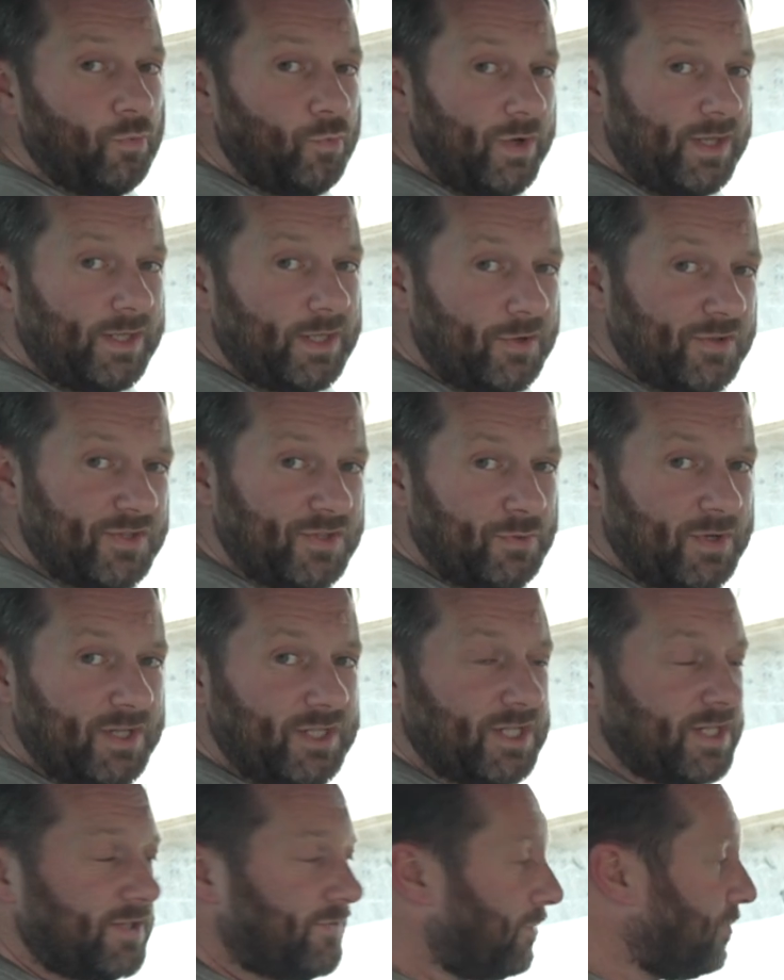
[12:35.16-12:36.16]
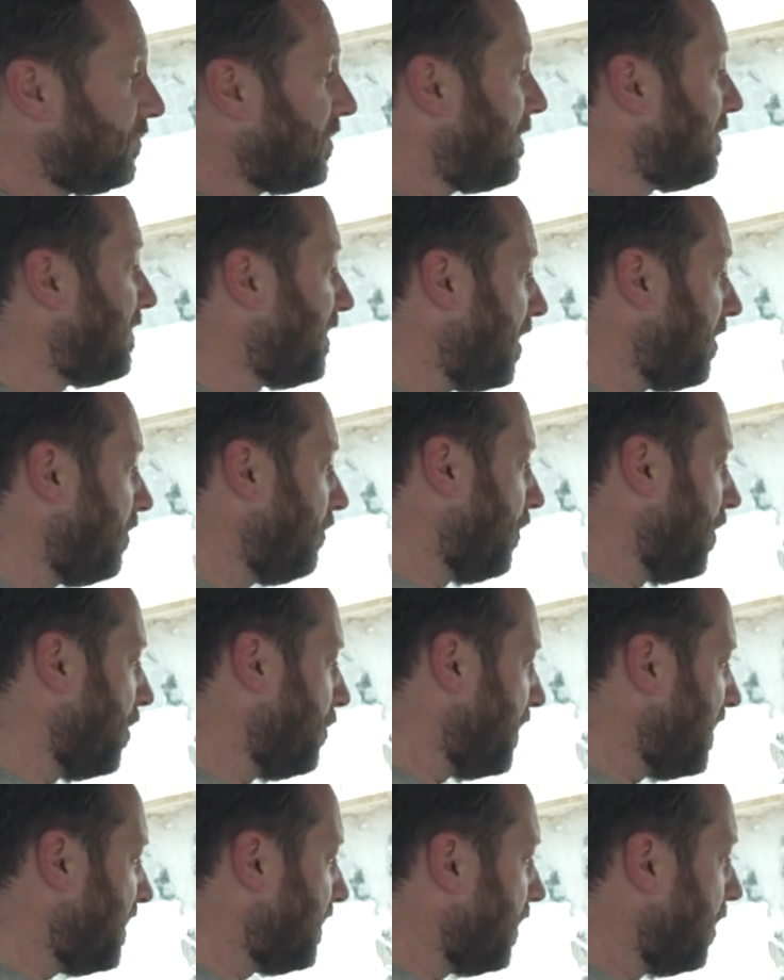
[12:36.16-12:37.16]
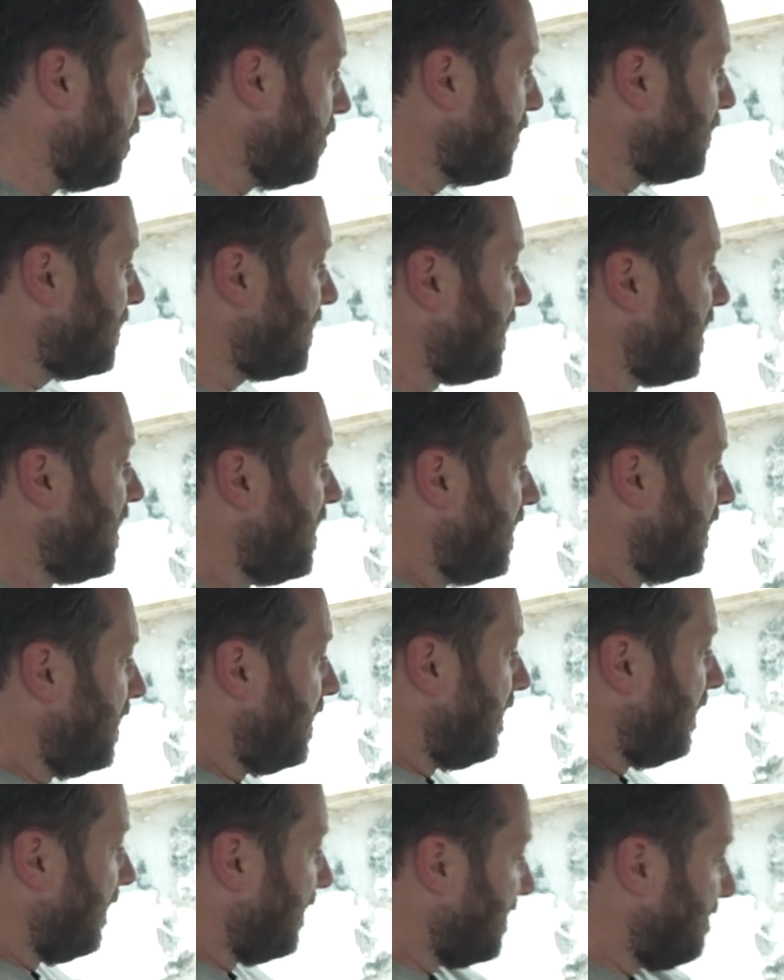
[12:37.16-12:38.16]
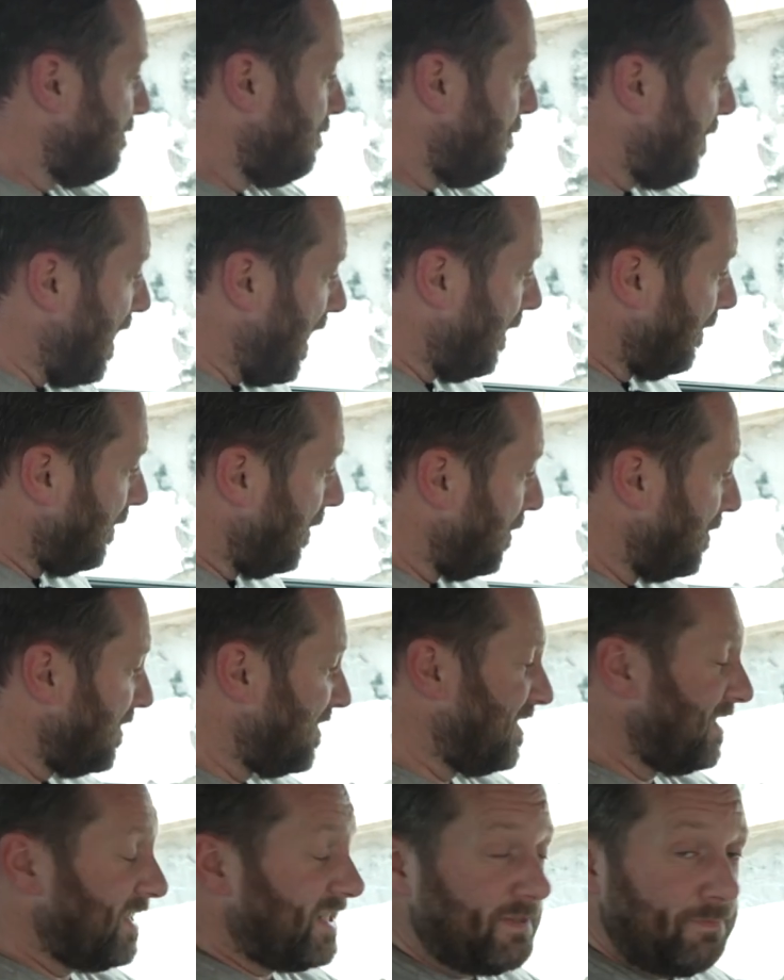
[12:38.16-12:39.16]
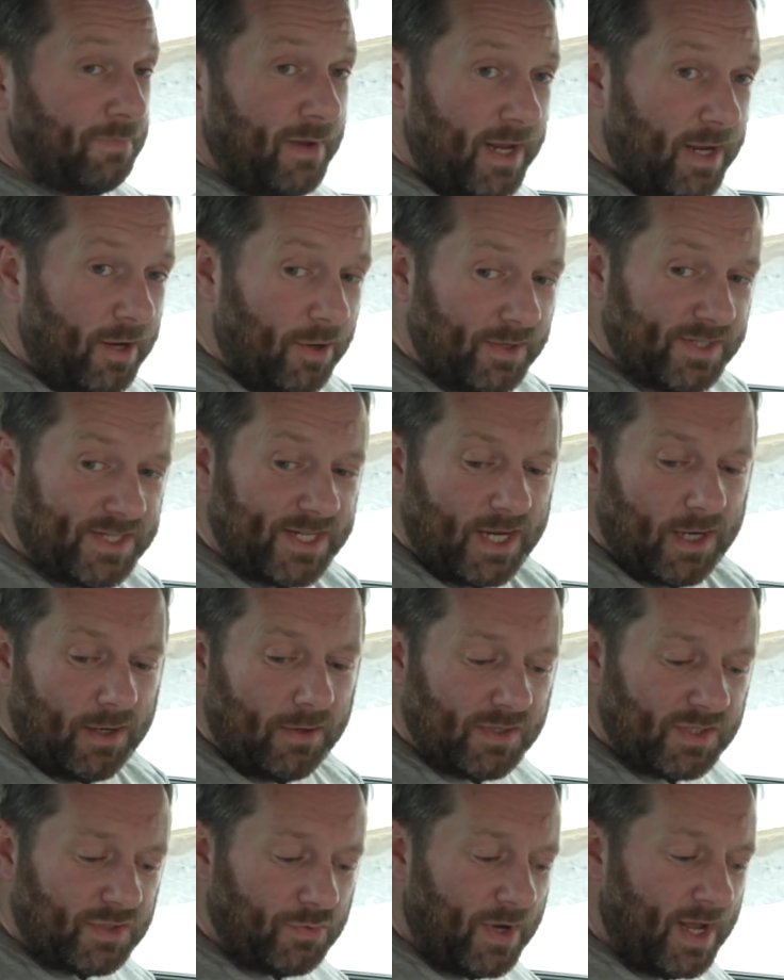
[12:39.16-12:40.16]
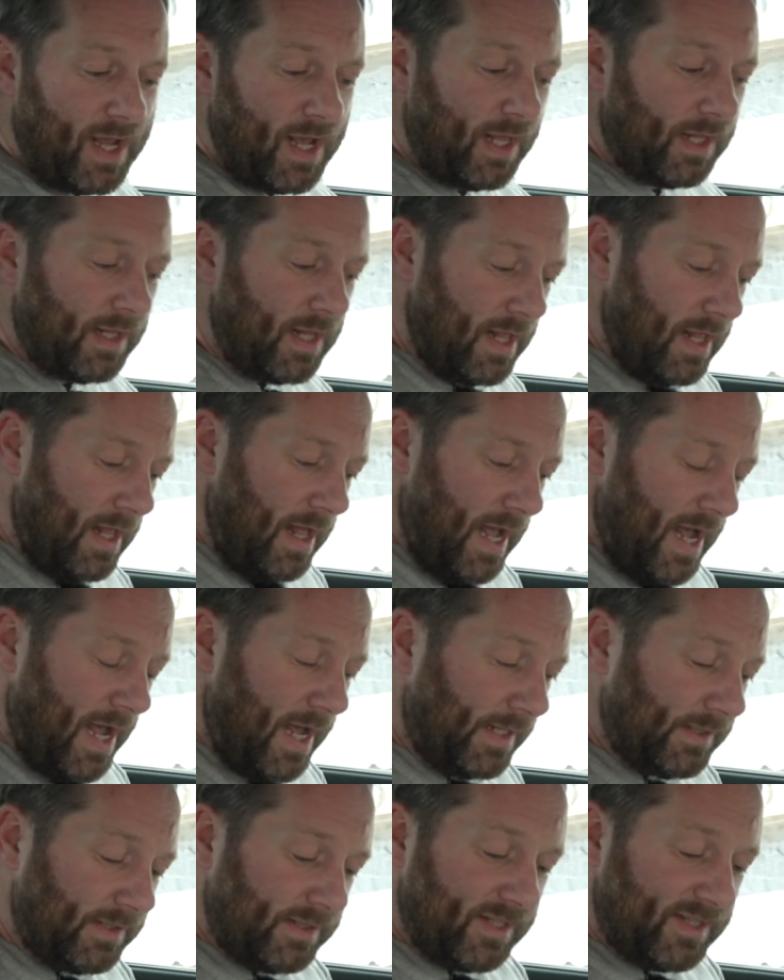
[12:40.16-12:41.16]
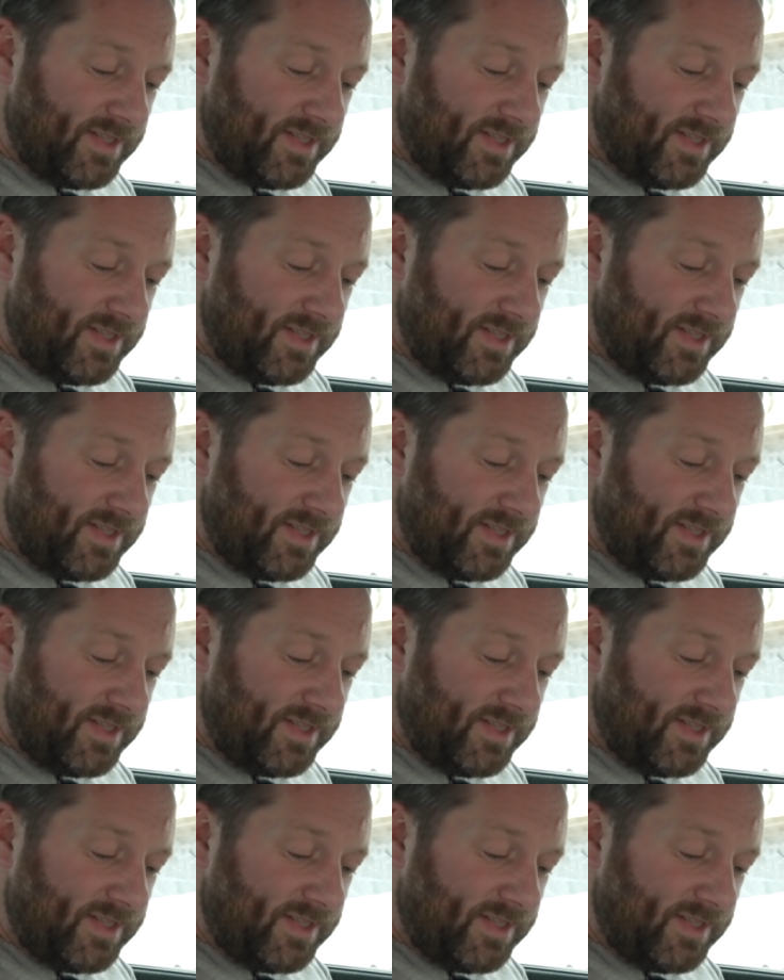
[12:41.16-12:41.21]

window switches for dropping down the rear windows. You got some Bang & Olufsen speakers here as well, and the